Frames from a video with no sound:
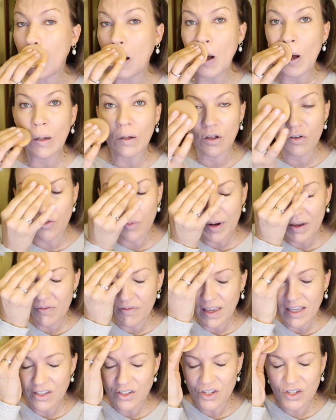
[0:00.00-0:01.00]
all over my
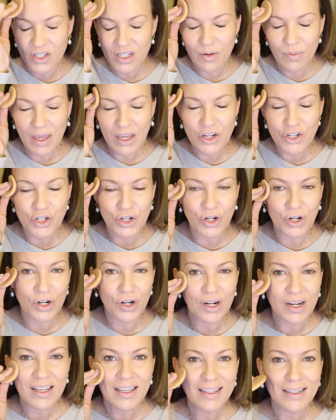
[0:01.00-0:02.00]
face just to make
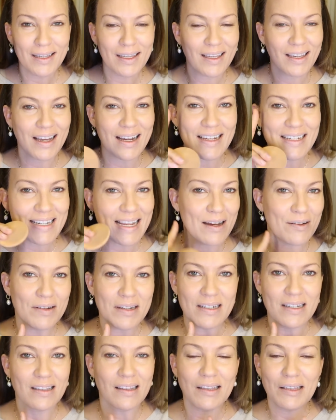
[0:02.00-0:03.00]
sure it got down
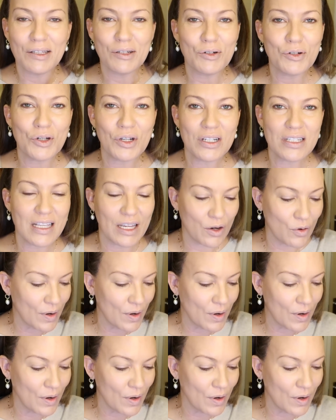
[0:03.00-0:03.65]
into the little nooks and